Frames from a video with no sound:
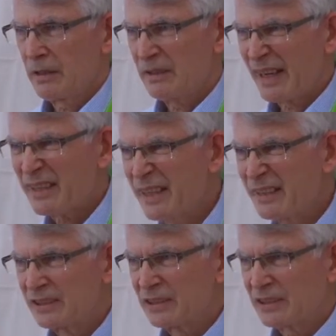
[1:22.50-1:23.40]
technique
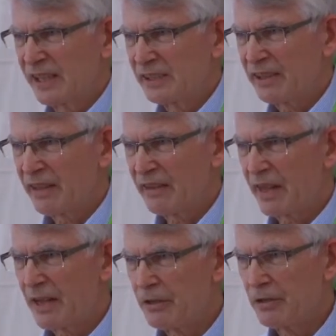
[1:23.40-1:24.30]
is changing,
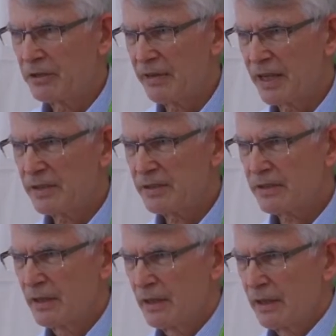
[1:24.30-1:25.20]
there are new trends,
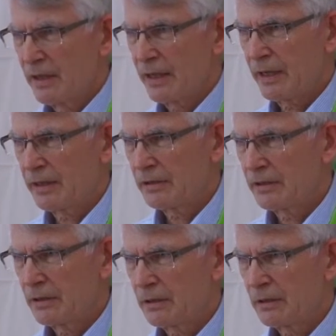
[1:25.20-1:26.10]

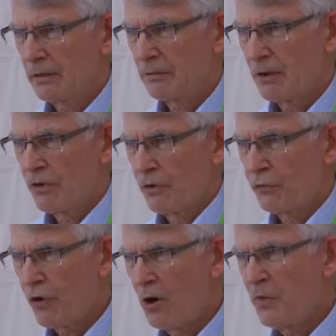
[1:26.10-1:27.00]
and
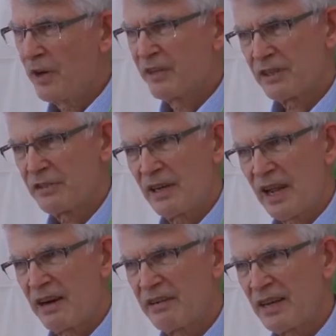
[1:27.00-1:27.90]
former industrial
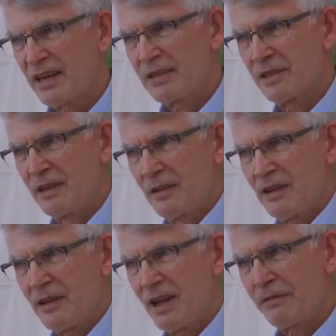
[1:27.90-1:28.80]
areas
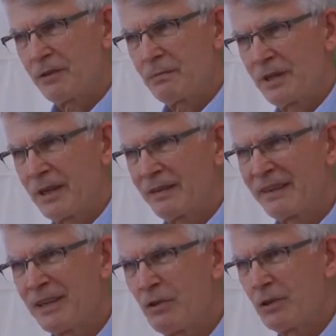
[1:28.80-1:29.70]
have to be
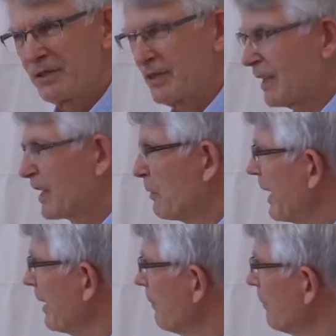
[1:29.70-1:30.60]
renewed in a
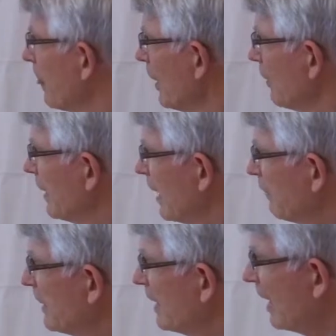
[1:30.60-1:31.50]
way. We
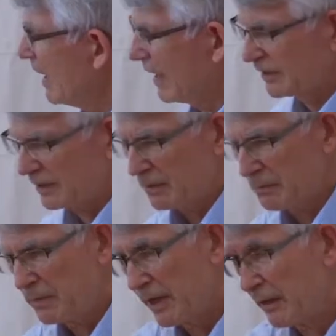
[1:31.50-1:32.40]
have been
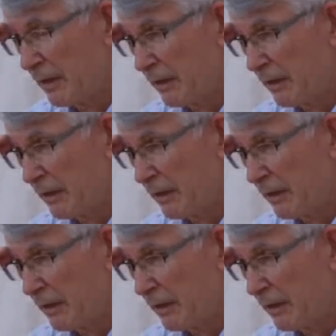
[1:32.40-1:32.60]
asked by